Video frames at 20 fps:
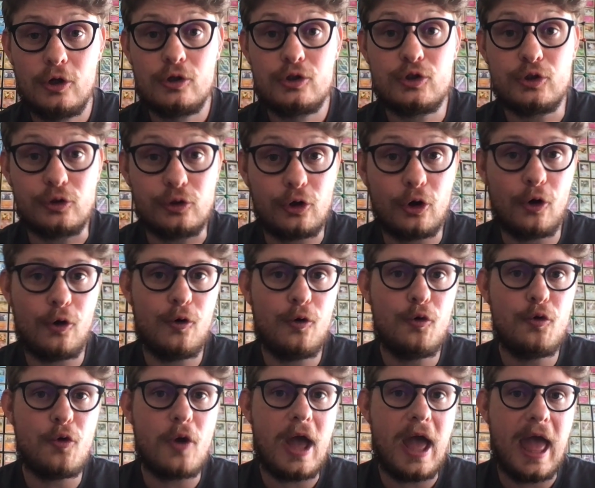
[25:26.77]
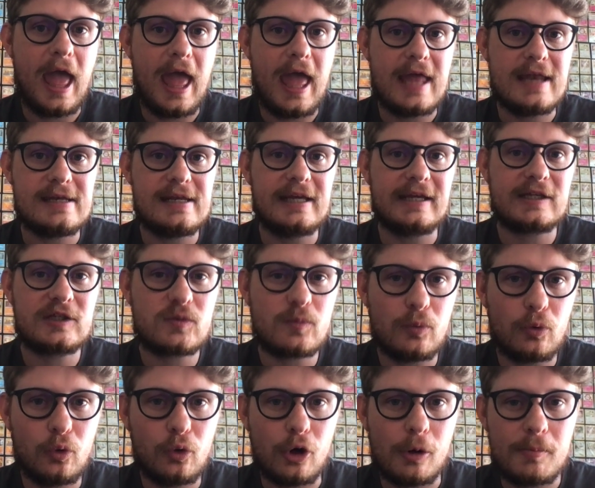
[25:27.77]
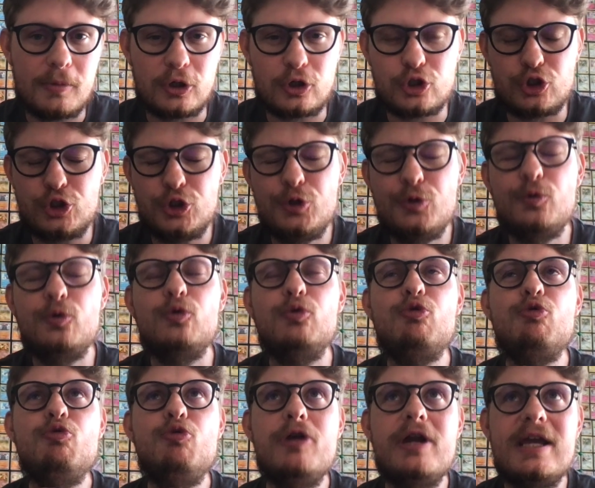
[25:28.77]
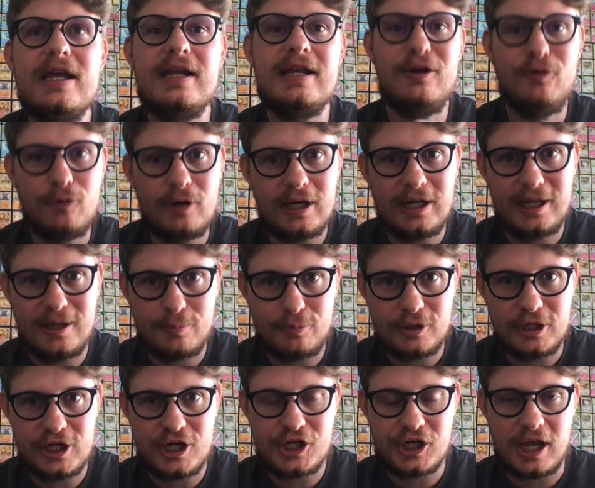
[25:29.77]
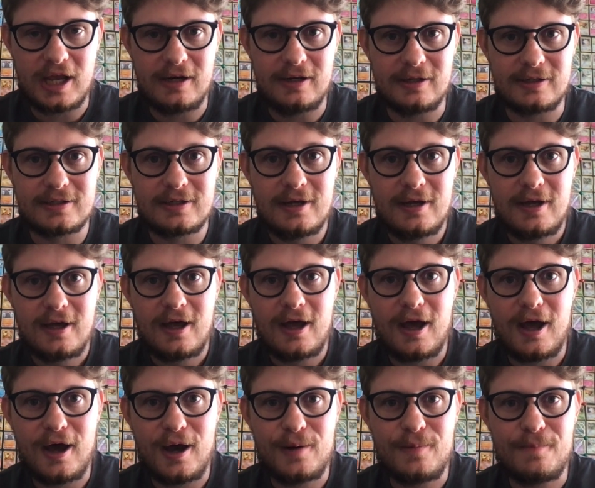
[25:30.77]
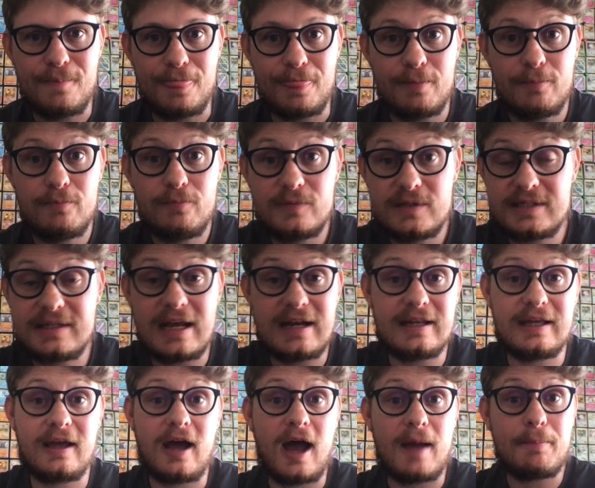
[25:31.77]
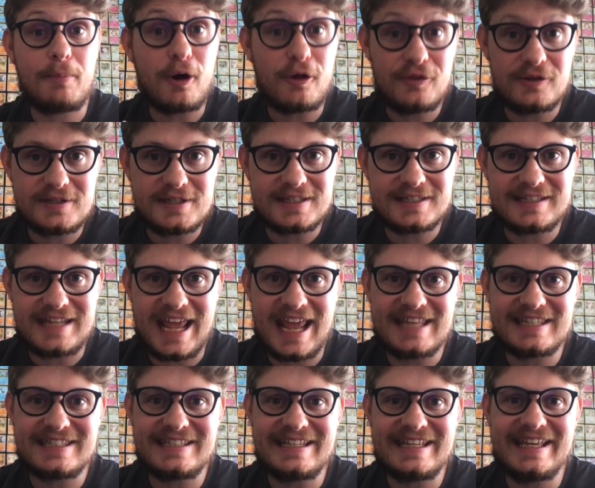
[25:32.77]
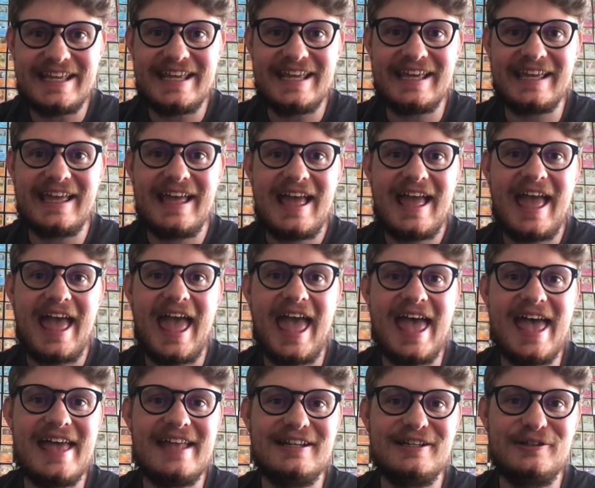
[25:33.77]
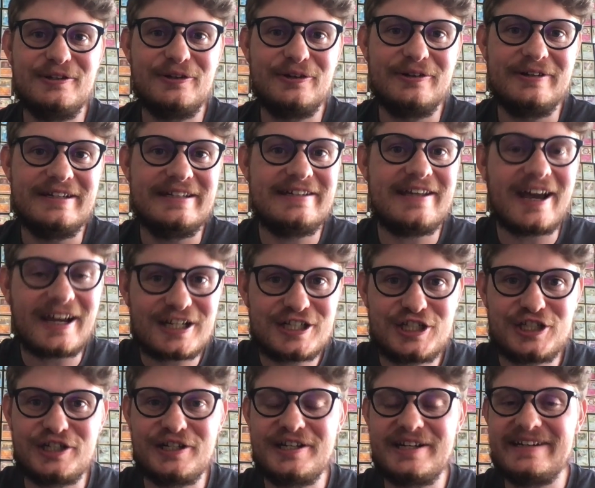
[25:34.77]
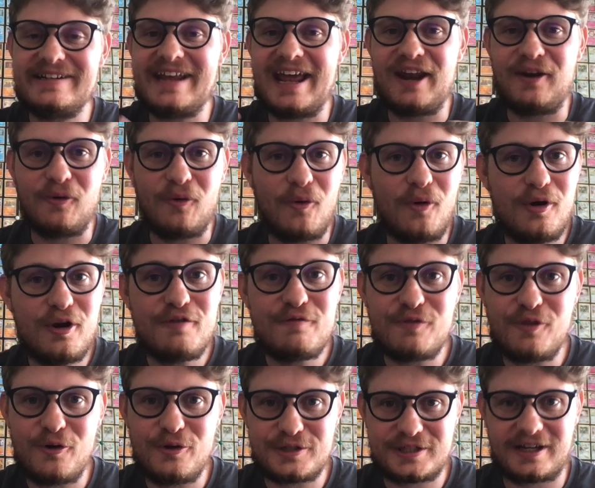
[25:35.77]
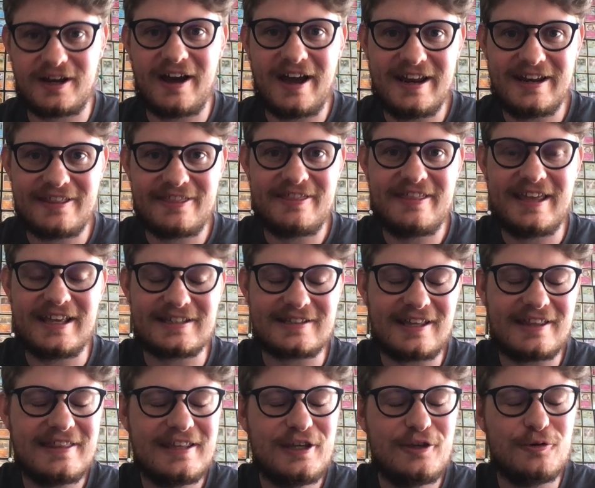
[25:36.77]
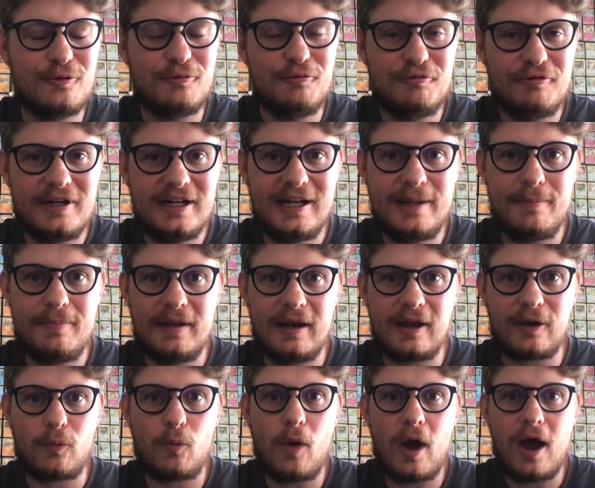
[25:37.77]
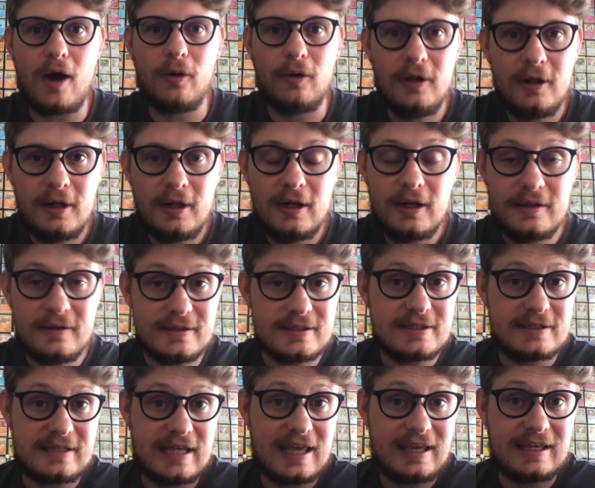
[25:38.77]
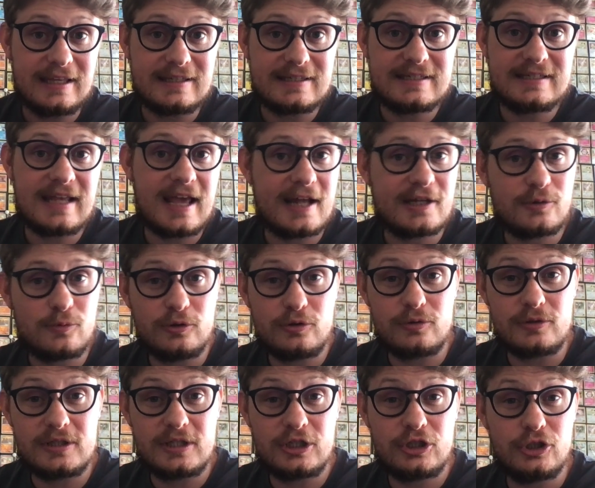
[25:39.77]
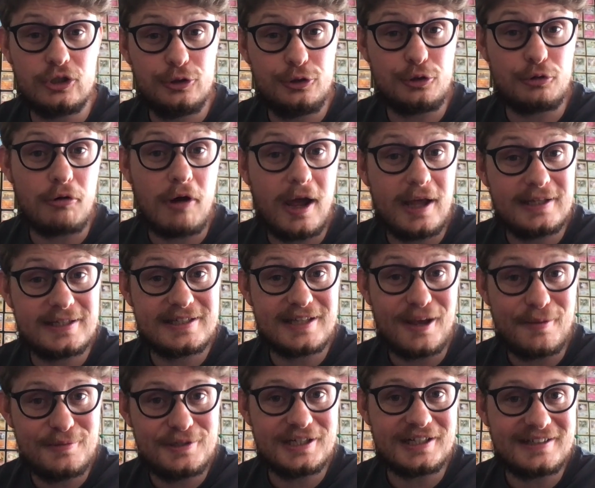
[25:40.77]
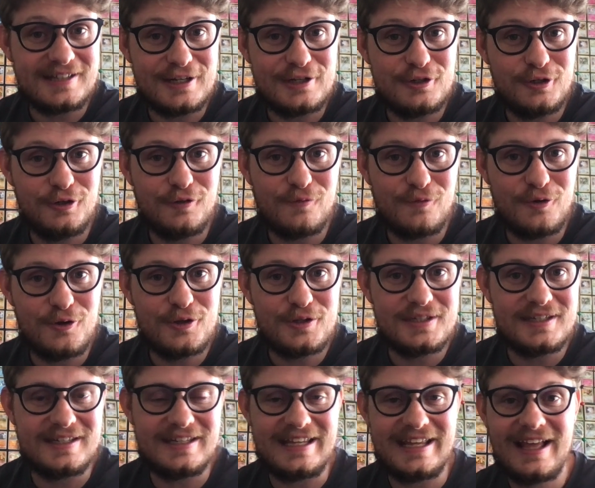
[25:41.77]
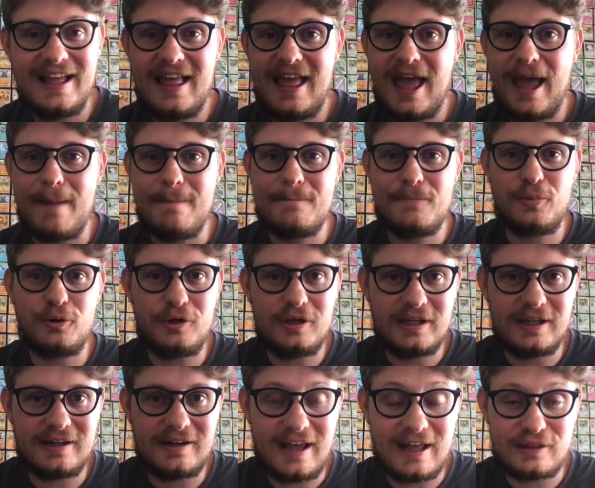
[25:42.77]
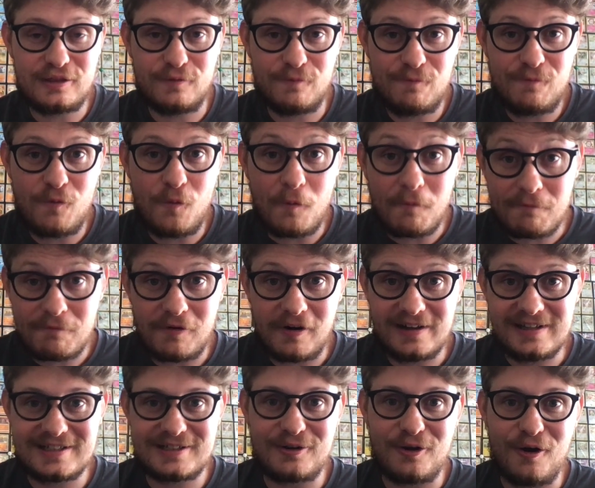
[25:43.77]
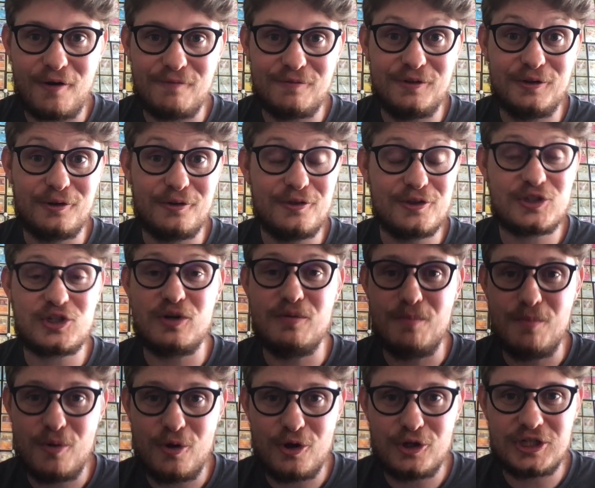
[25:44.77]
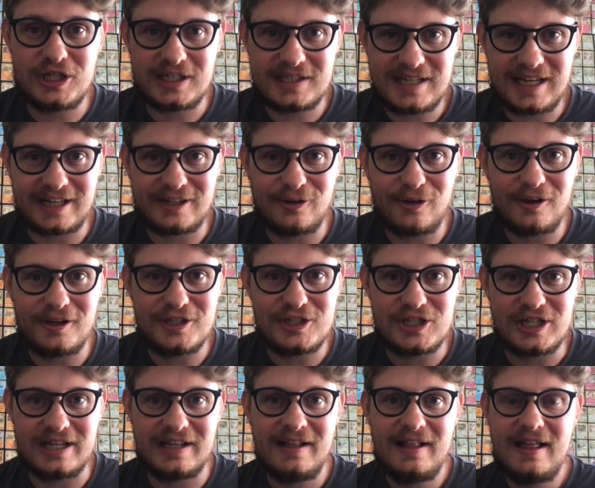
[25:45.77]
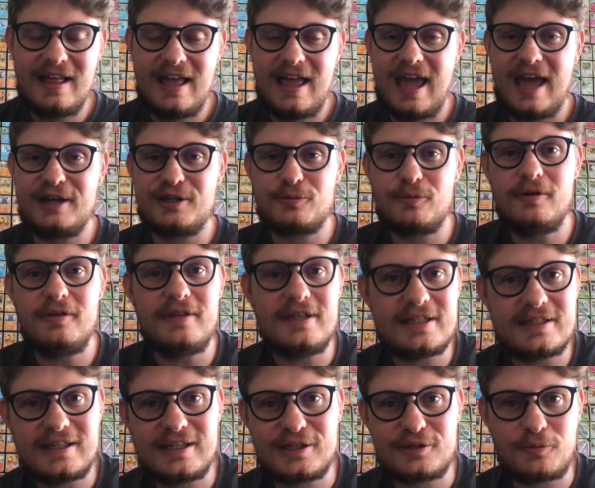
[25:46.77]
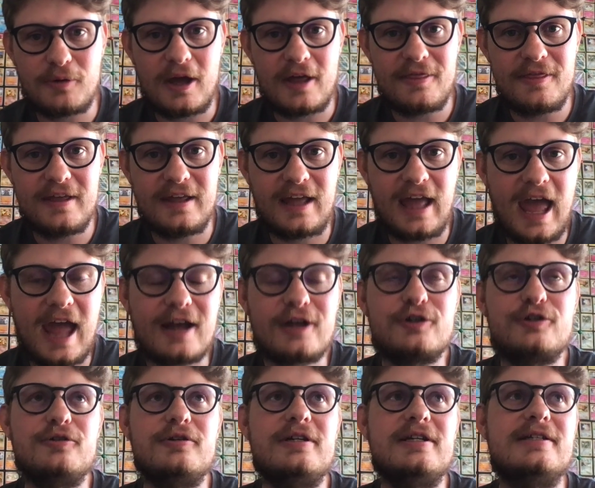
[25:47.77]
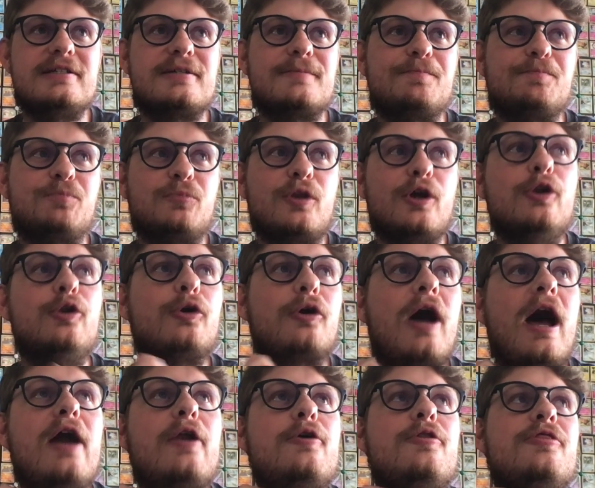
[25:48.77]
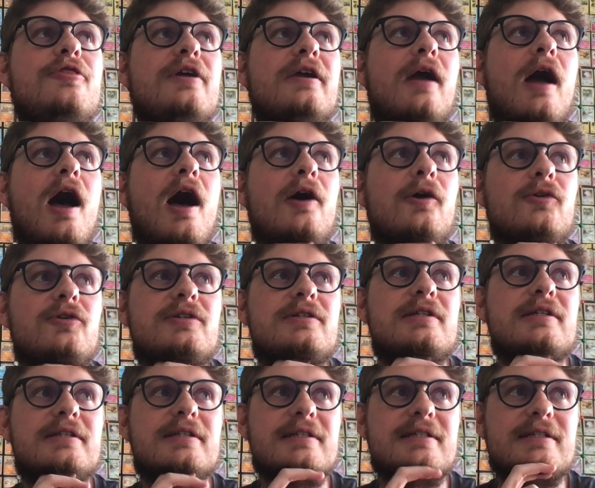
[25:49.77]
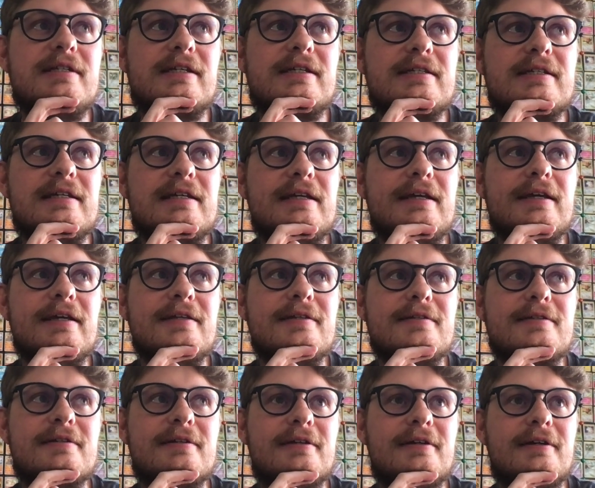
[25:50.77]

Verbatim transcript: to go and explore because you will really really appreciate it um, studying hypothesis testing and you know induction and all of those kind of things i think you'll really be like wow this is taking stats which was such a dry subject at university and putting it at the forefront of you know this emerging technology and it's one of these things where i think actuaries look, I don't think our statistics is